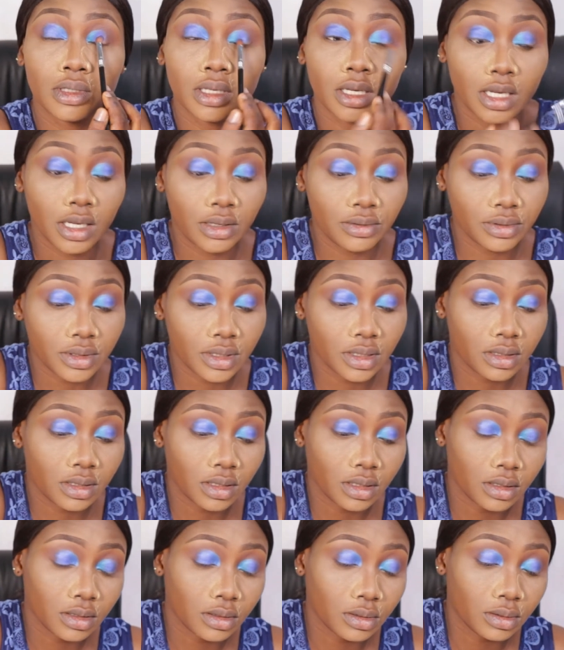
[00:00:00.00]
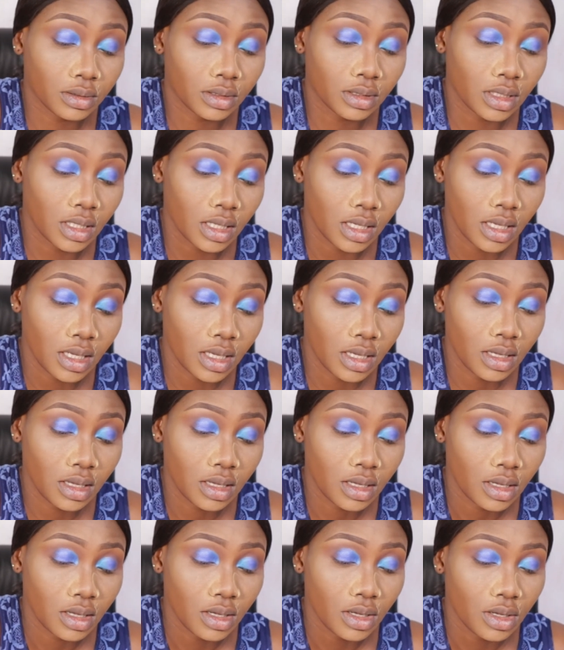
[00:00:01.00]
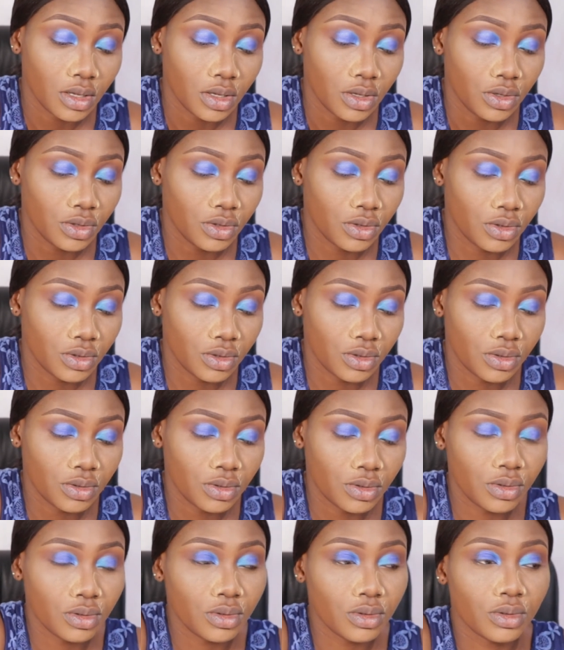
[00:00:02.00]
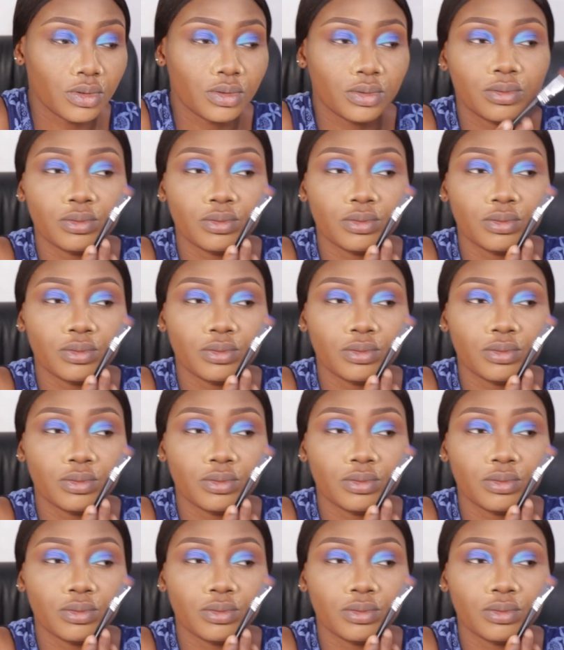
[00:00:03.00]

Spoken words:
every single day. You